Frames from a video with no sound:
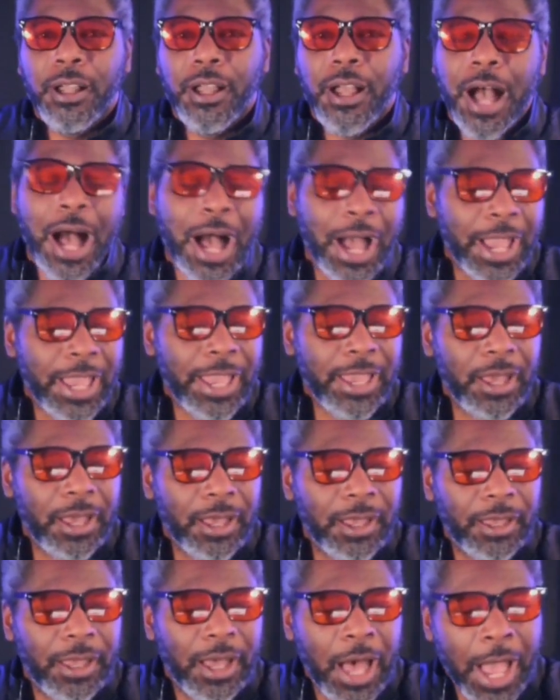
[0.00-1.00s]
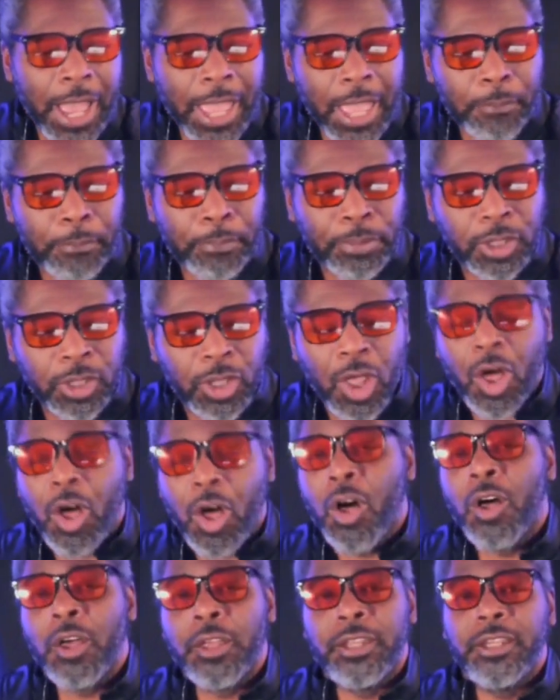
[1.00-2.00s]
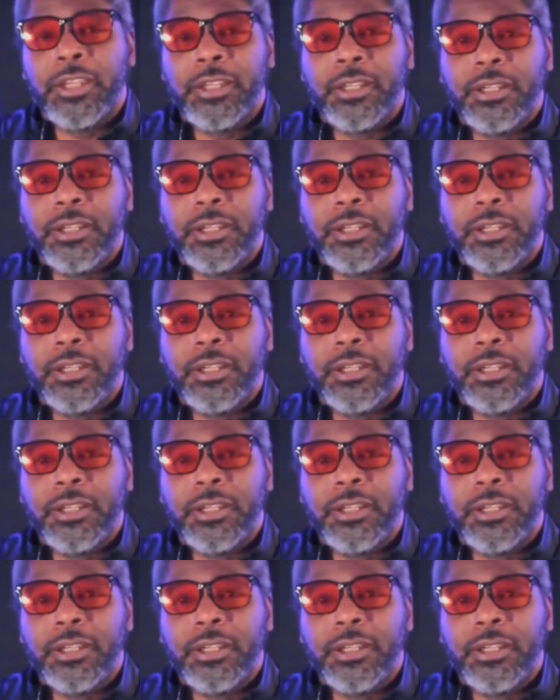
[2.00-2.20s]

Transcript: I I applaud